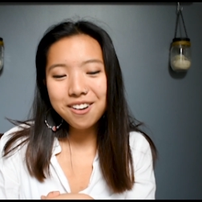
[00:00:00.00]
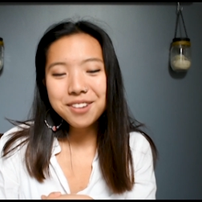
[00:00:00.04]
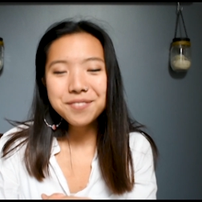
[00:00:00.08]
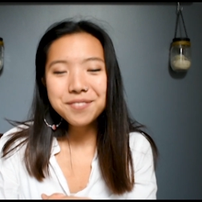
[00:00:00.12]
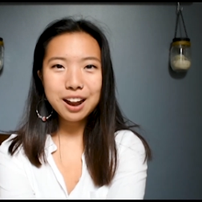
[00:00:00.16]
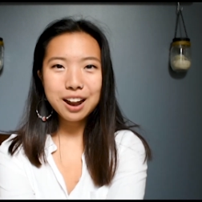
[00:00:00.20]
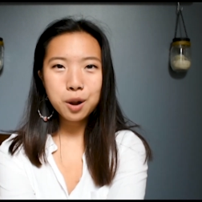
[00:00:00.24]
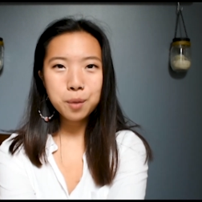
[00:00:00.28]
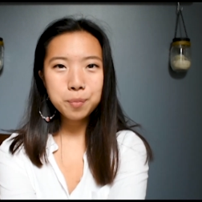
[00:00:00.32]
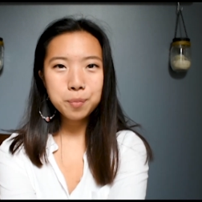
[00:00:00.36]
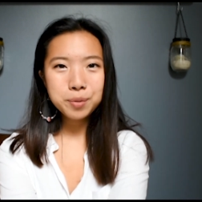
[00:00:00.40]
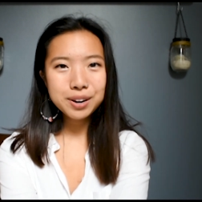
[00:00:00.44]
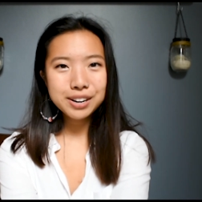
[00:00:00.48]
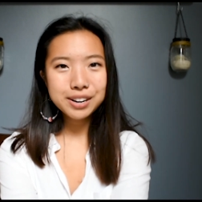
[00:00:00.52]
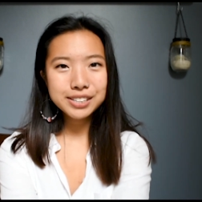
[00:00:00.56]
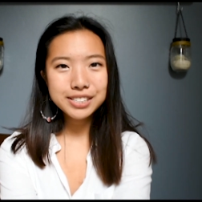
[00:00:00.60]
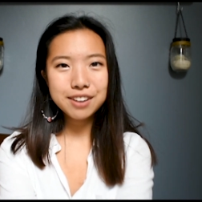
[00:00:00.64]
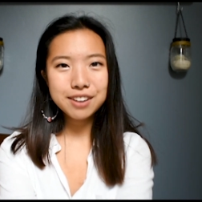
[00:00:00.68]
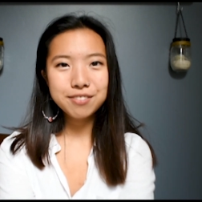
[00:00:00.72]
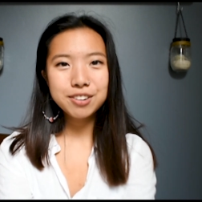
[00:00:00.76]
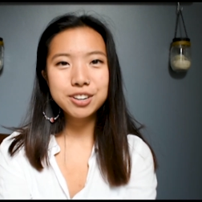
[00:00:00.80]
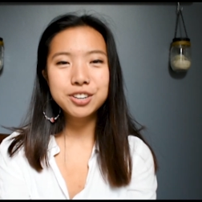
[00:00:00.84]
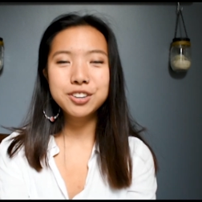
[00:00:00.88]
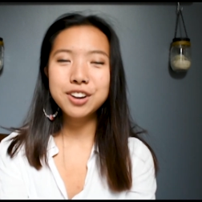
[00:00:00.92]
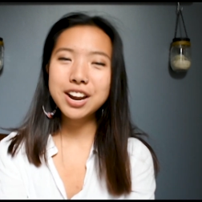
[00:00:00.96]
I hope you guys
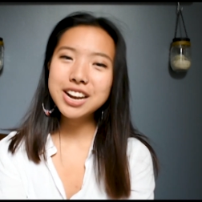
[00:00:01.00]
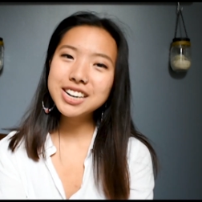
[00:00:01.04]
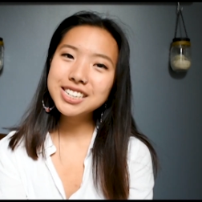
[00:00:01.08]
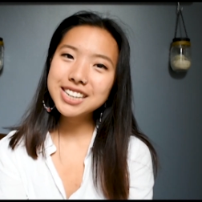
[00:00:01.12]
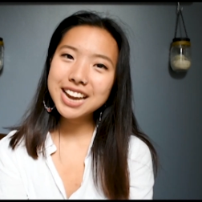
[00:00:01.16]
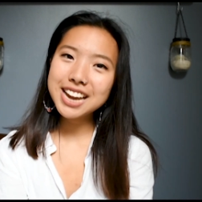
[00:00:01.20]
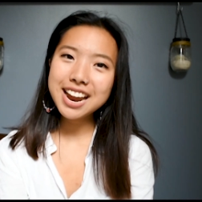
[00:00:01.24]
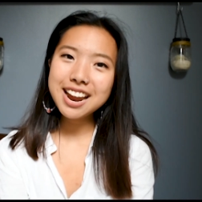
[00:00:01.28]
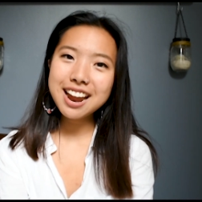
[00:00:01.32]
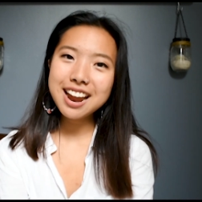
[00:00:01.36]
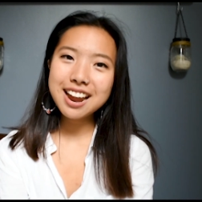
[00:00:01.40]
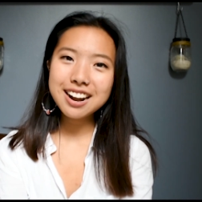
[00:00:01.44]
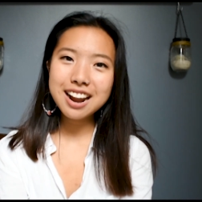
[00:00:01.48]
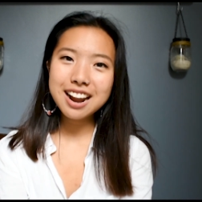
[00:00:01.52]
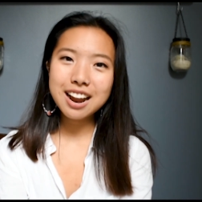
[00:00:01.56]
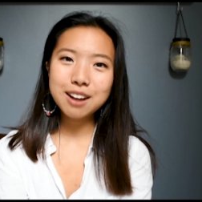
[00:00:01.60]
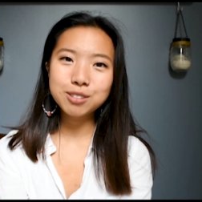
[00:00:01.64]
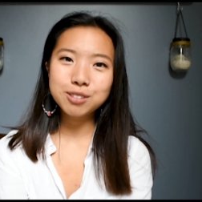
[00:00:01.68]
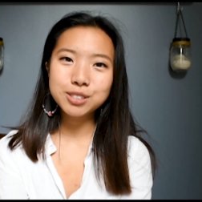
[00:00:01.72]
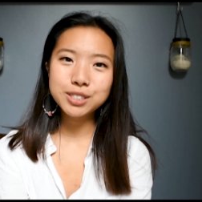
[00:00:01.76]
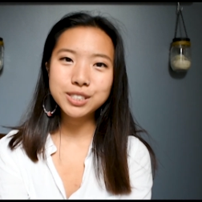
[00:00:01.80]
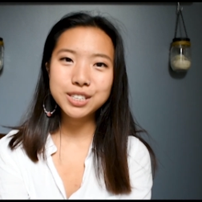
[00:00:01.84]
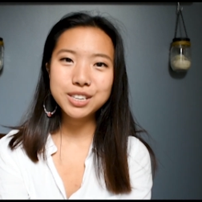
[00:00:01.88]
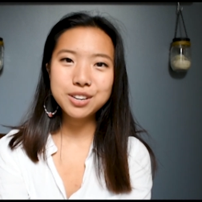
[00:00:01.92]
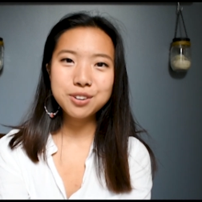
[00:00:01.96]
have a great day, and I will
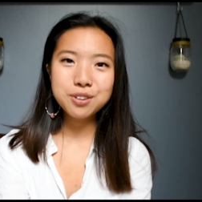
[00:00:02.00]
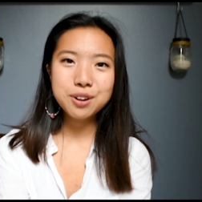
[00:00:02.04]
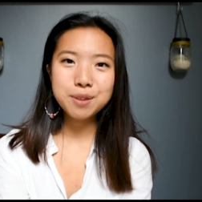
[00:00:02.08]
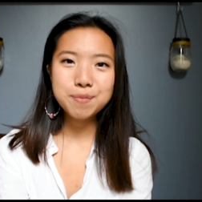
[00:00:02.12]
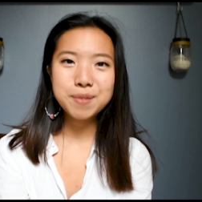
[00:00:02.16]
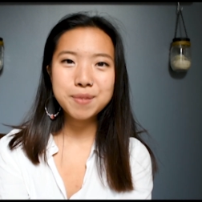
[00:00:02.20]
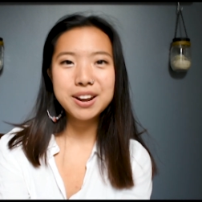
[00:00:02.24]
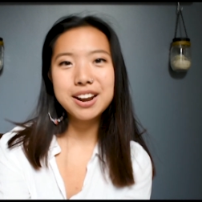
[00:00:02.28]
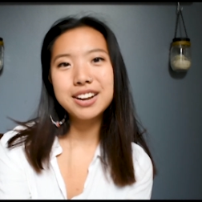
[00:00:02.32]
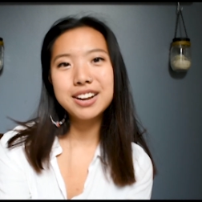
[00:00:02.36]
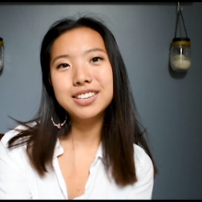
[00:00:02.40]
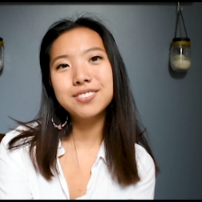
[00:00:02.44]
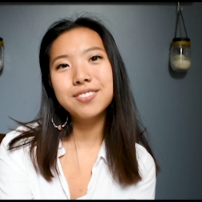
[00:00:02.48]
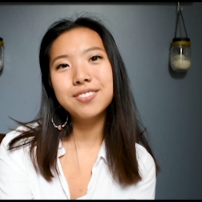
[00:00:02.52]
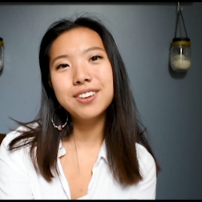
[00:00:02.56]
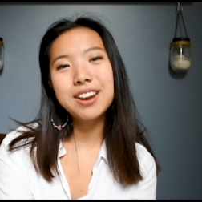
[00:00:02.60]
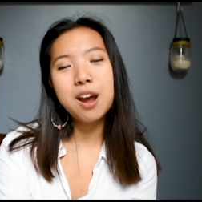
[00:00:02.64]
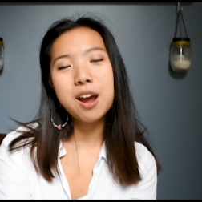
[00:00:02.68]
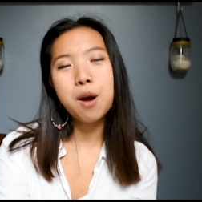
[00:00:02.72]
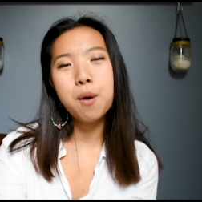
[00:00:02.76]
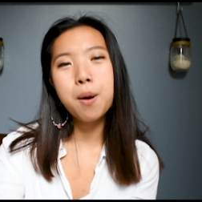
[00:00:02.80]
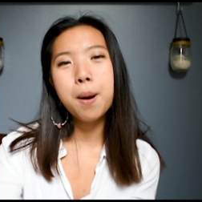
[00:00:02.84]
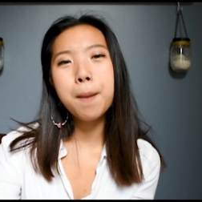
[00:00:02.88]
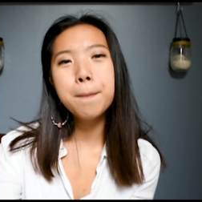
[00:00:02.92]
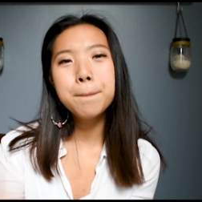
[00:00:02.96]
see you in my next
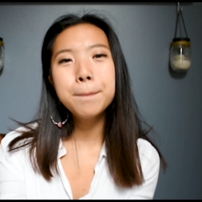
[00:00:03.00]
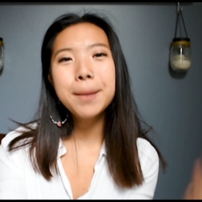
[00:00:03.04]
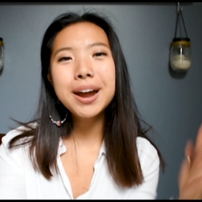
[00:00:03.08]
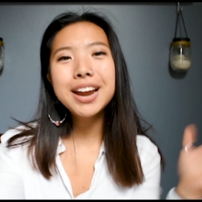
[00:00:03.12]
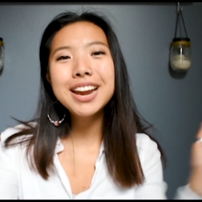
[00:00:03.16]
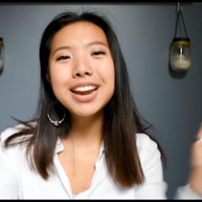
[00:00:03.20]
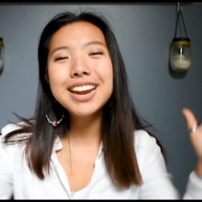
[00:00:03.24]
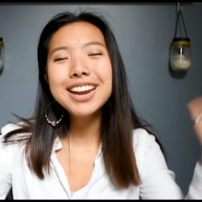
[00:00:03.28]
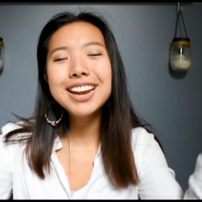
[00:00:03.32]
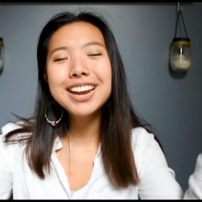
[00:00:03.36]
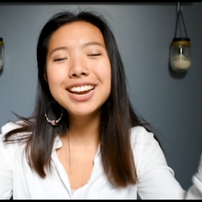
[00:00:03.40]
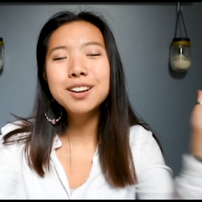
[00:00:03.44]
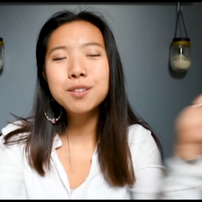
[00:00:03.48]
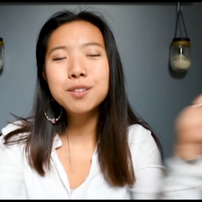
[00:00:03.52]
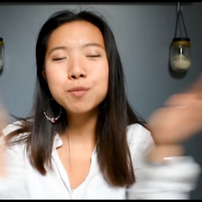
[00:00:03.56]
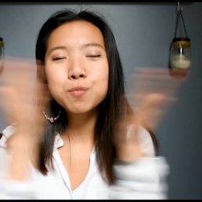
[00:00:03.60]
video. Bye!